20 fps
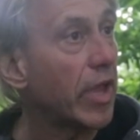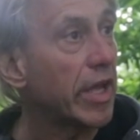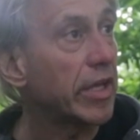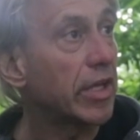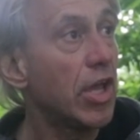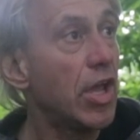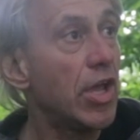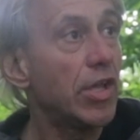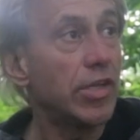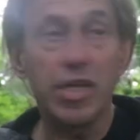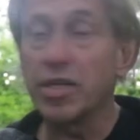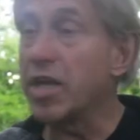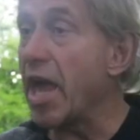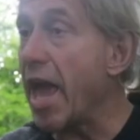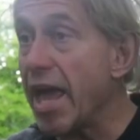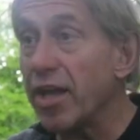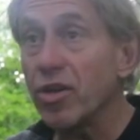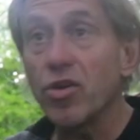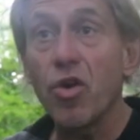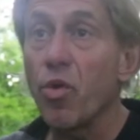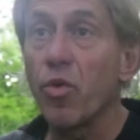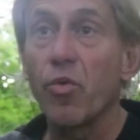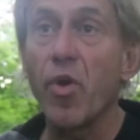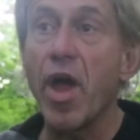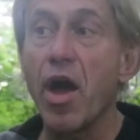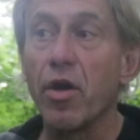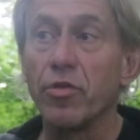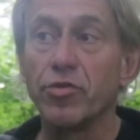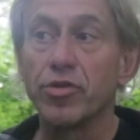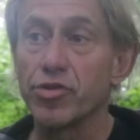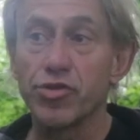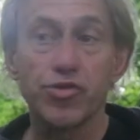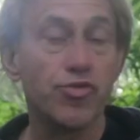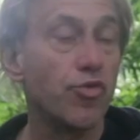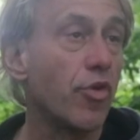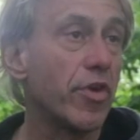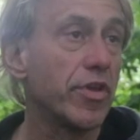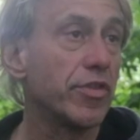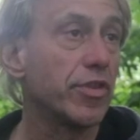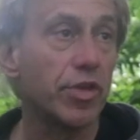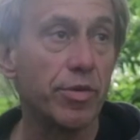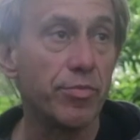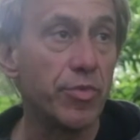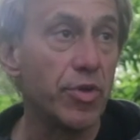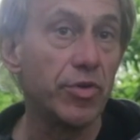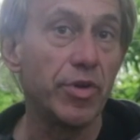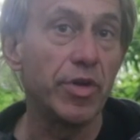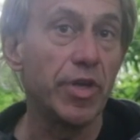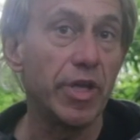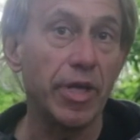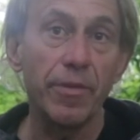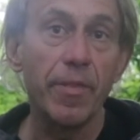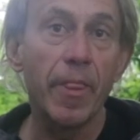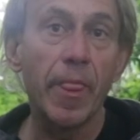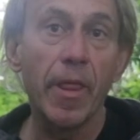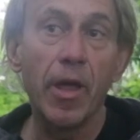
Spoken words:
Like, you can't go around destroying the community.